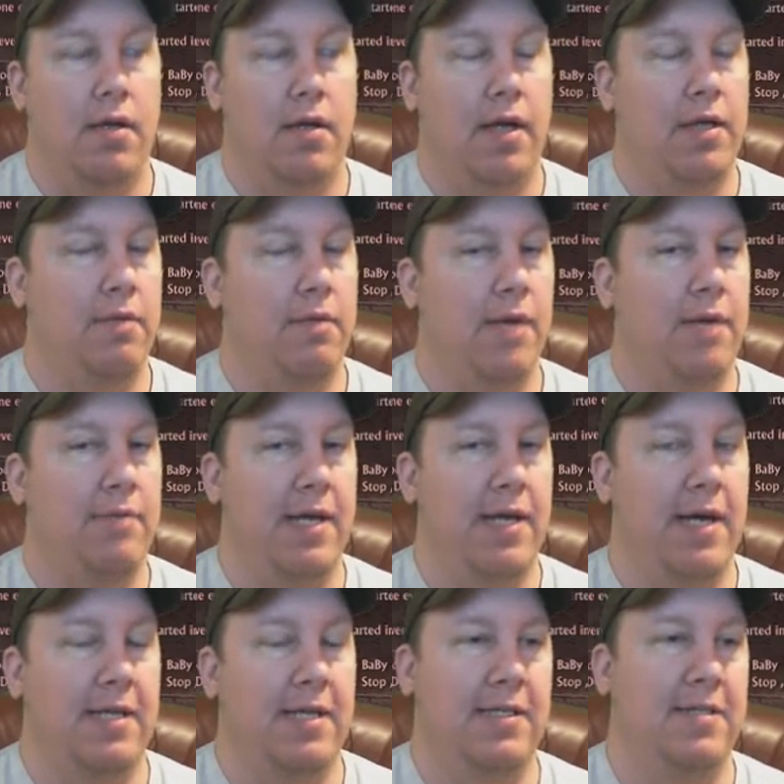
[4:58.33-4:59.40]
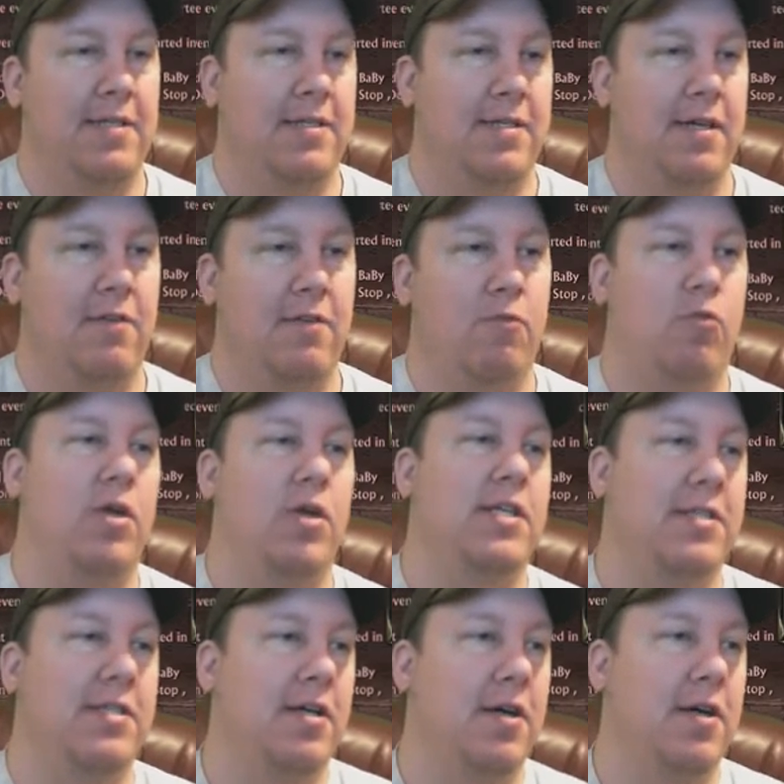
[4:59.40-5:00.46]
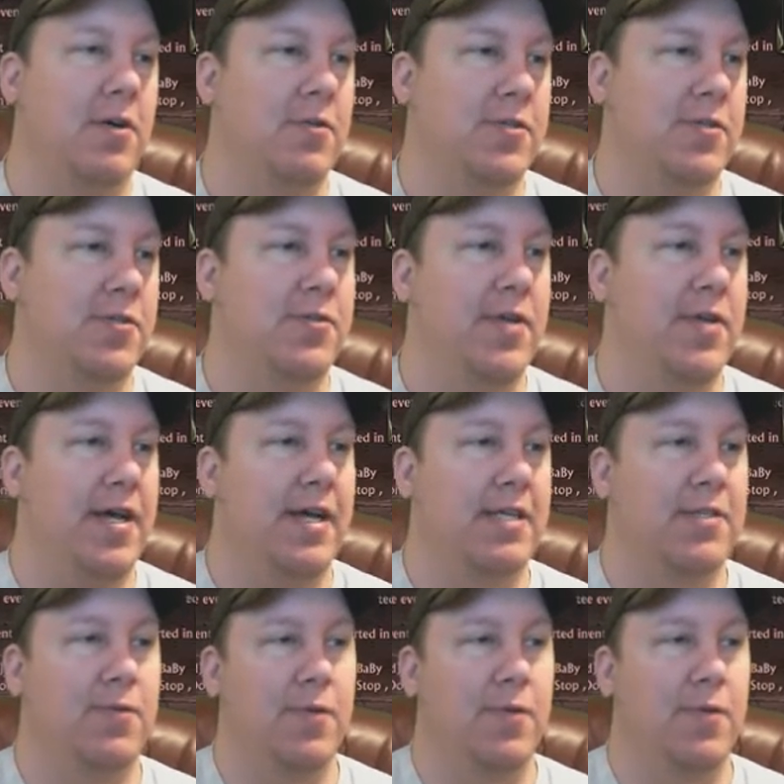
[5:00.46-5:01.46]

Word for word: Now you might be asking yourself what to go to next.